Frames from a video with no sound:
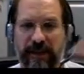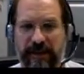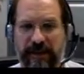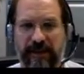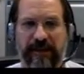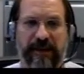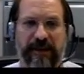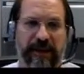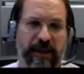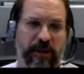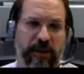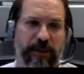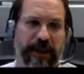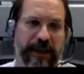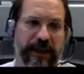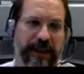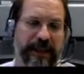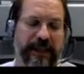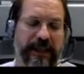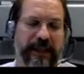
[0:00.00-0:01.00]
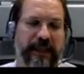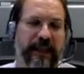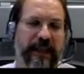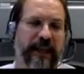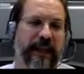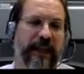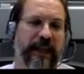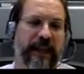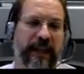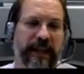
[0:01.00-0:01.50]
as is
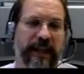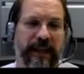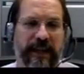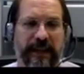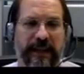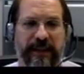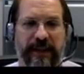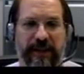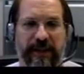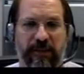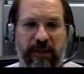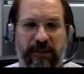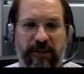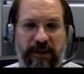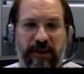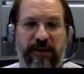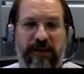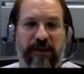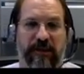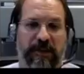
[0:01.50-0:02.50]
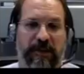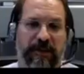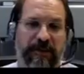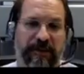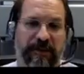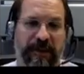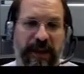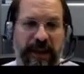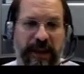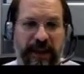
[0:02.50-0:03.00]
COPD, that's
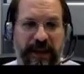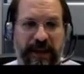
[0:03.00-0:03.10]
reversible.